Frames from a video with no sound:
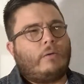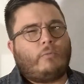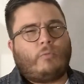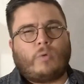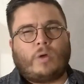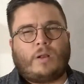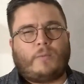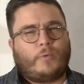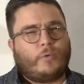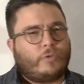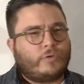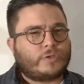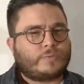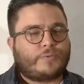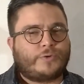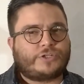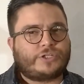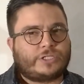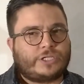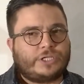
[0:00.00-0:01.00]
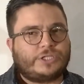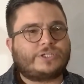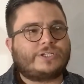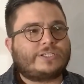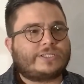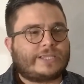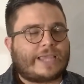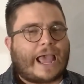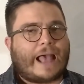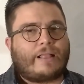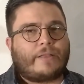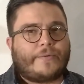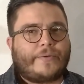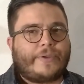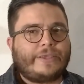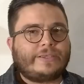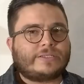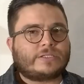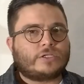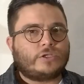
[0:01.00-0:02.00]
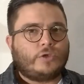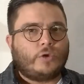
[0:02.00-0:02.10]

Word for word: a one of those prestigious galleries,